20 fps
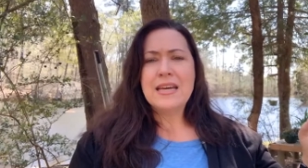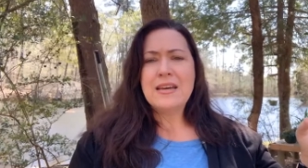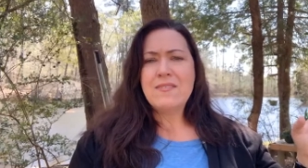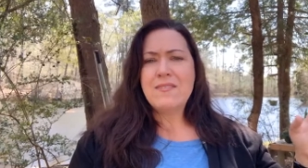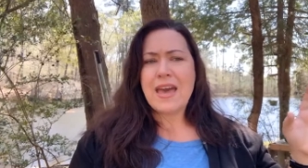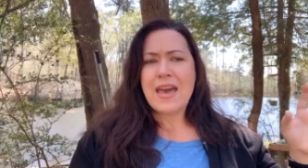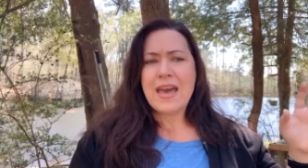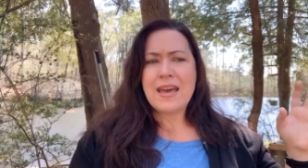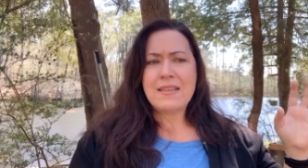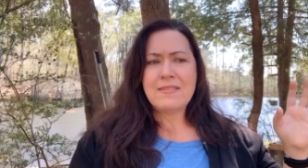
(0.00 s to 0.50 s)

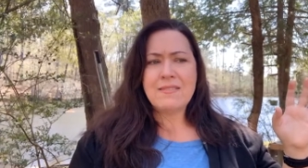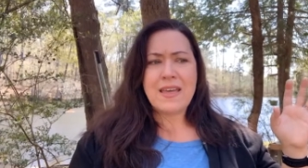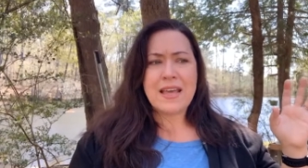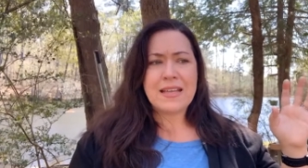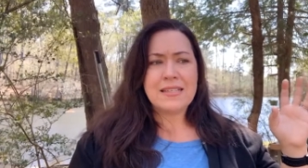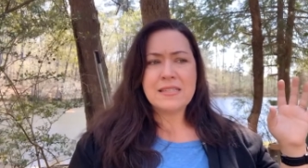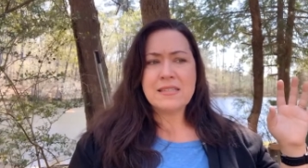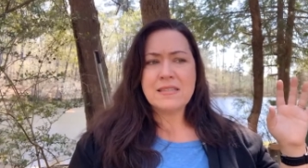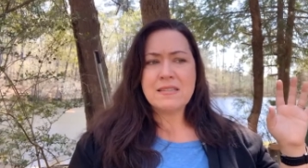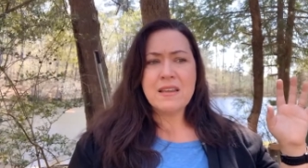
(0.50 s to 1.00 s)
that
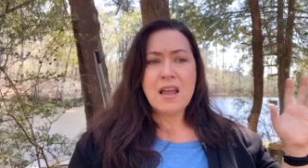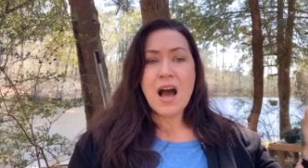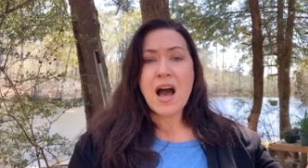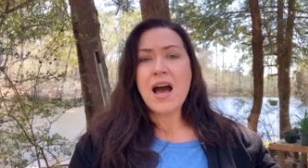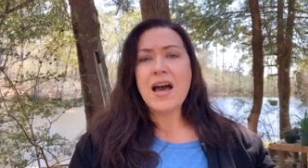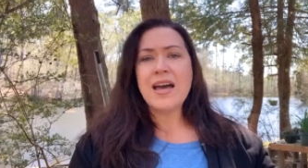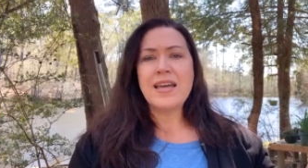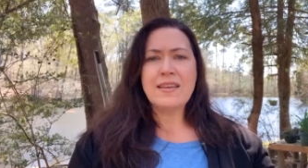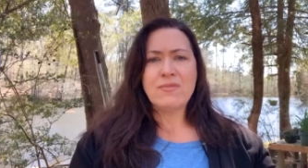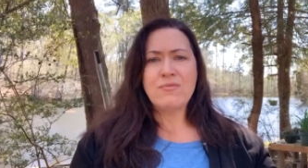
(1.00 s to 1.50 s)
that's
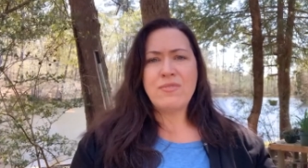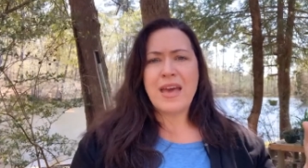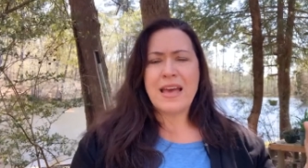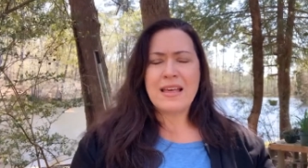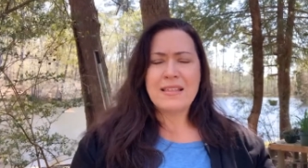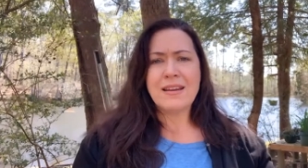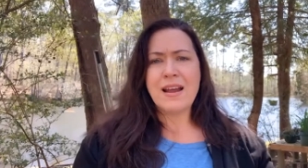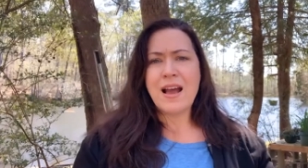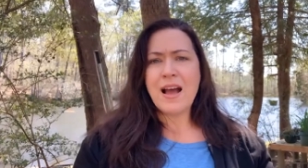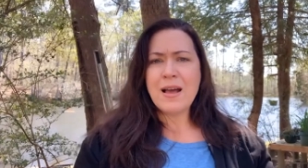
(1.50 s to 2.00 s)
not a
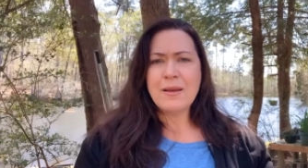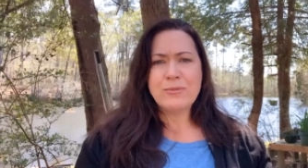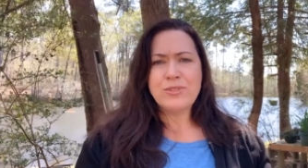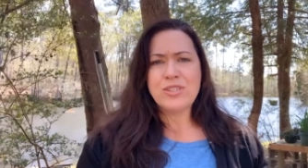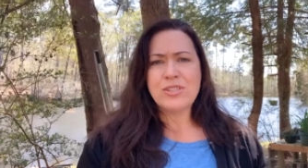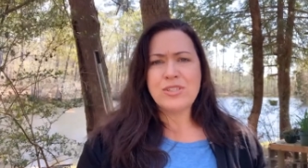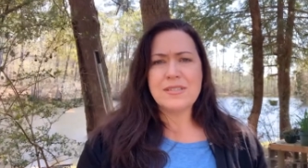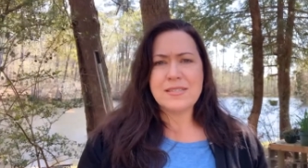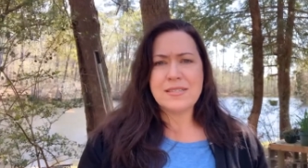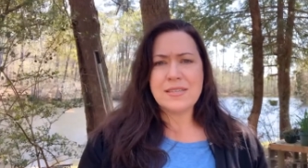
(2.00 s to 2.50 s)
valid
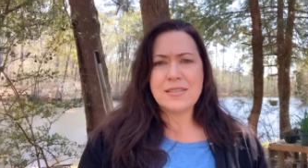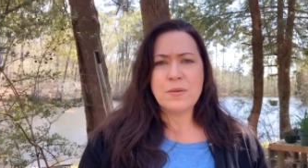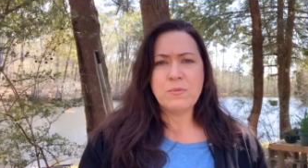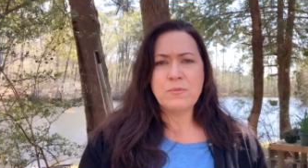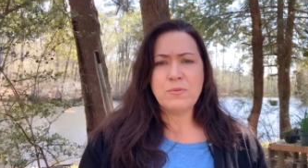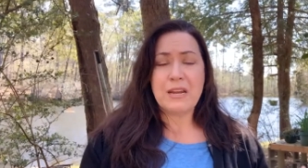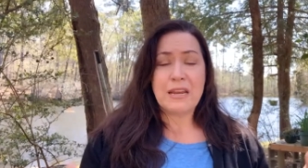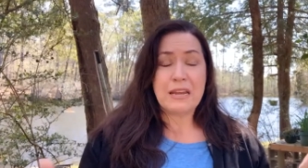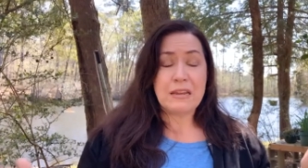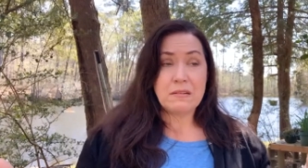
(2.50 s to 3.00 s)
option to
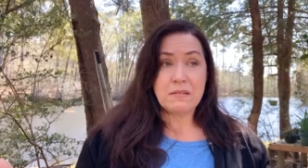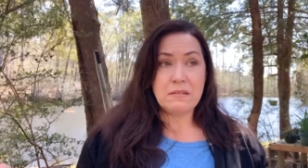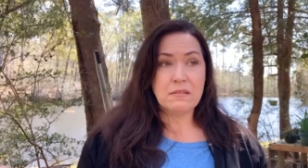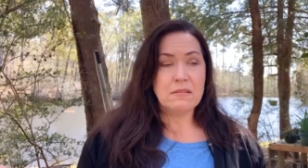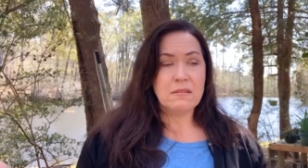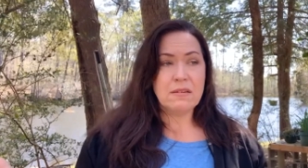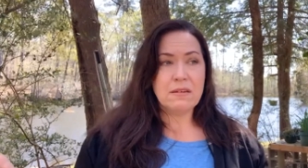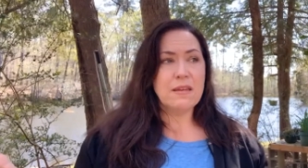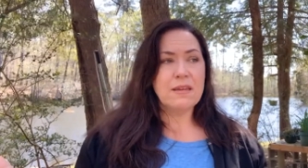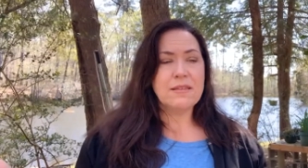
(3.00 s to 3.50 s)
separate.
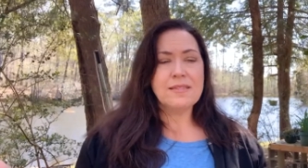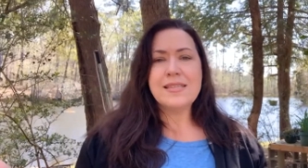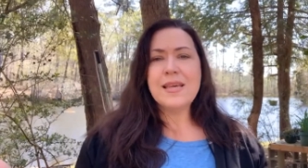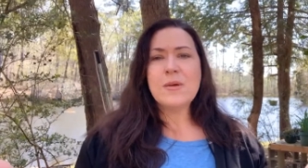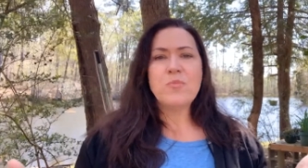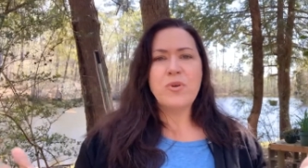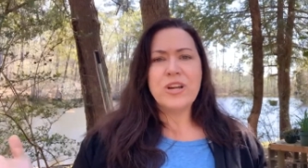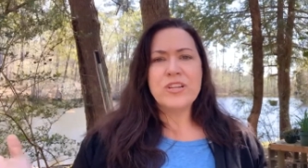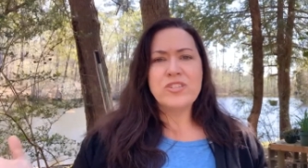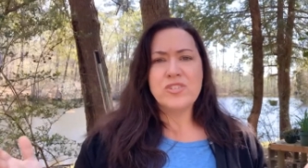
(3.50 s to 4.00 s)

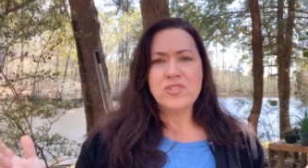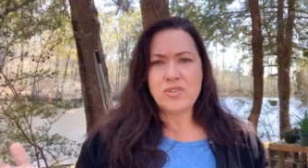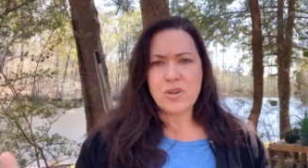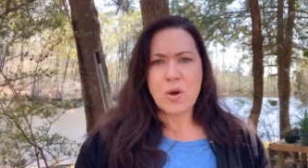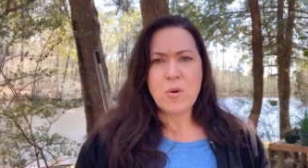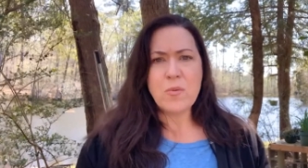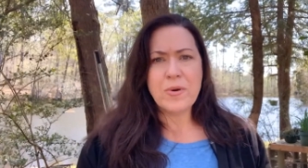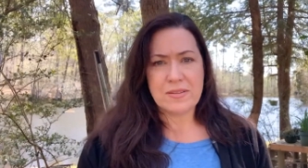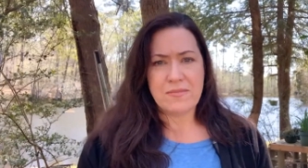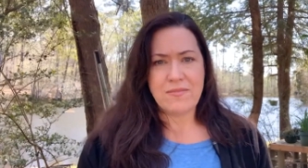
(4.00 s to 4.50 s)
Separation is
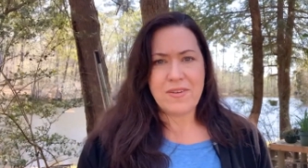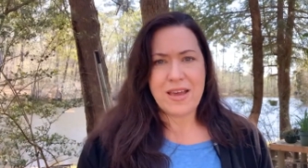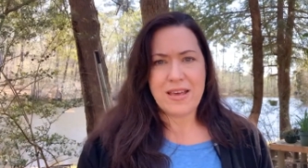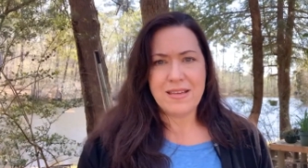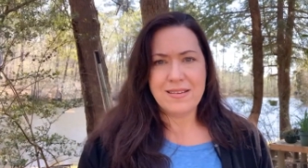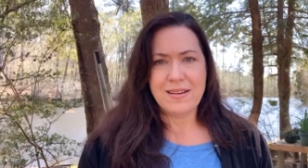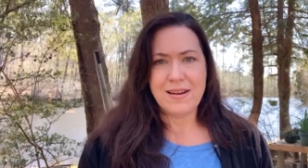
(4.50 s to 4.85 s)
always a valid